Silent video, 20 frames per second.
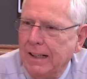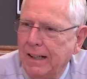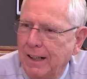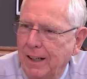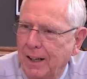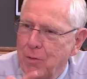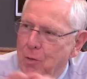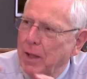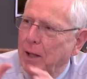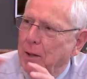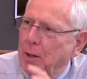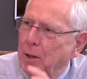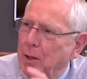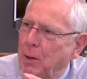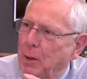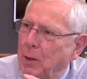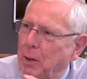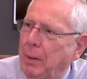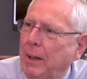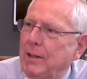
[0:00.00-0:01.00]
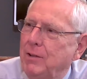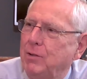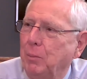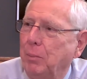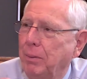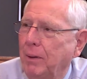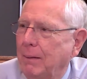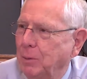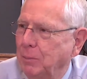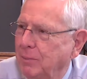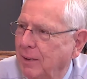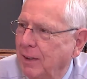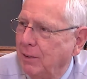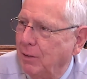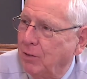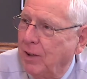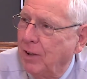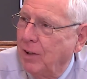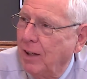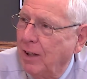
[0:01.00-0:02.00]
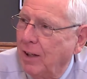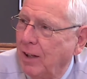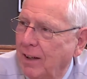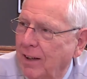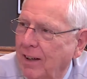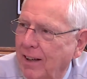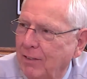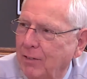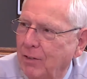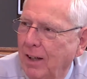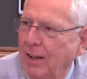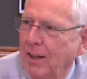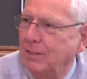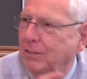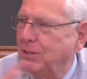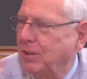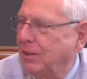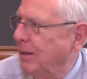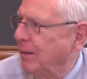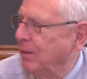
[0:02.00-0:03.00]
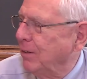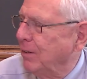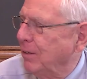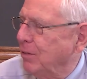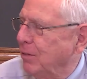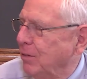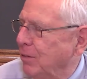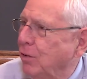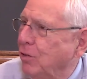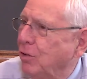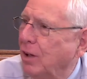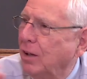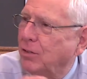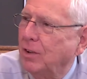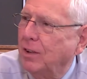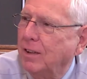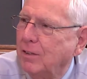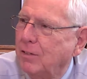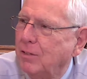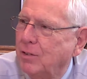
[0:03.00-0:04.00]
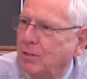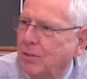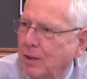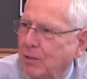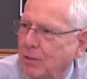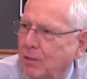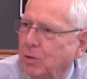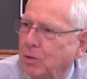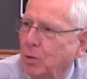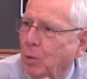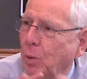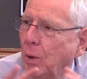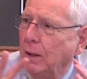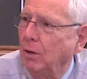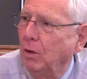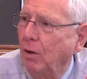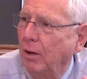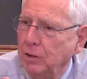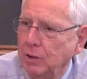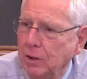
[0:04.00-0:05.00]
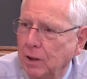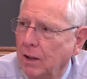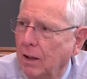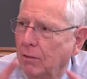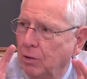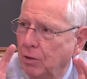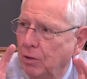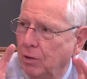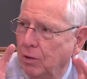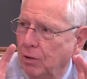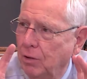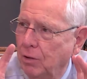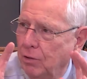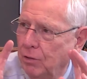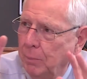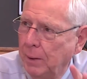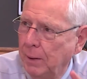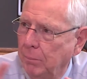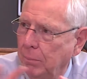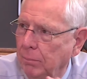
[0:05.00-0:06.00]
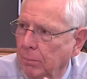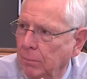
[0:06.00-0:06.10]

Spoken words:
other than the pension problems that the state has, and as Dale suggested, it's quite large, and the governor has made